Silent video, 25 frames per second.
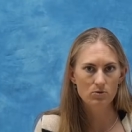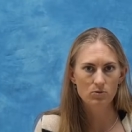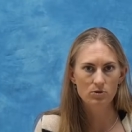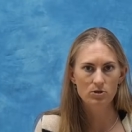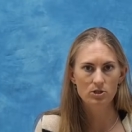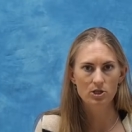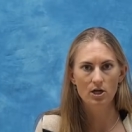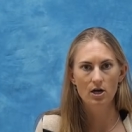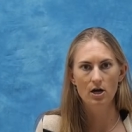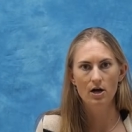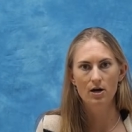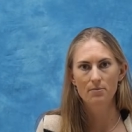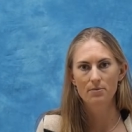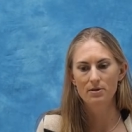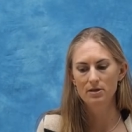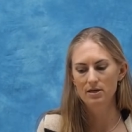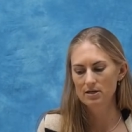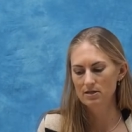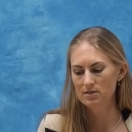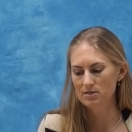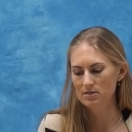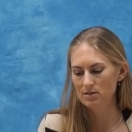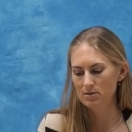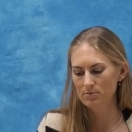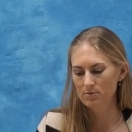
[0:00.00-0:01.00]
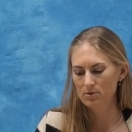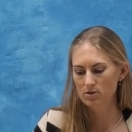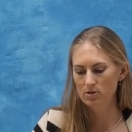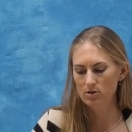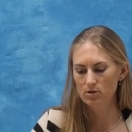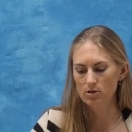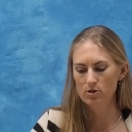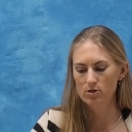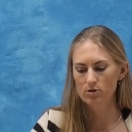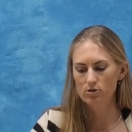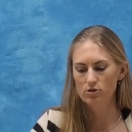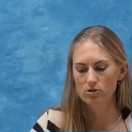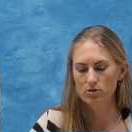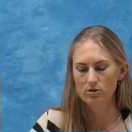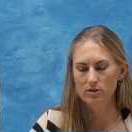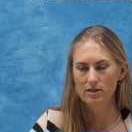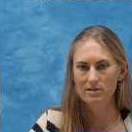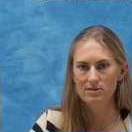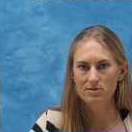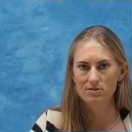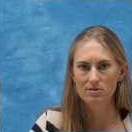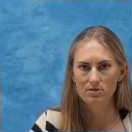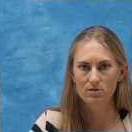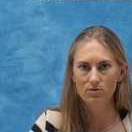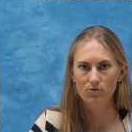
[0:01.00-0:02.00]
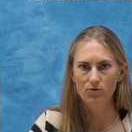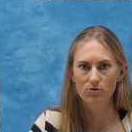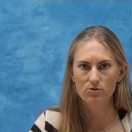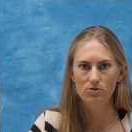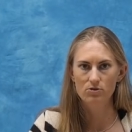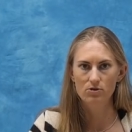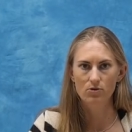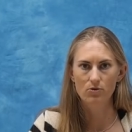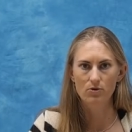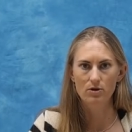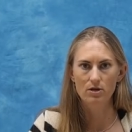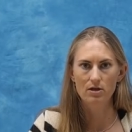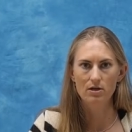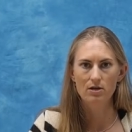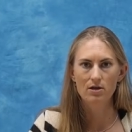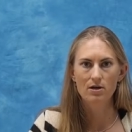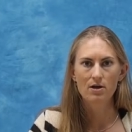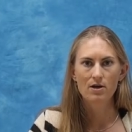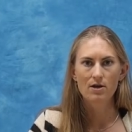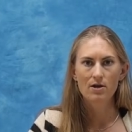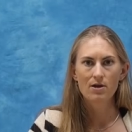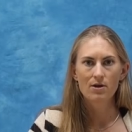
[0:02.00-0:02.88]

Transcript: which accommodates some of the larger lenses for Sony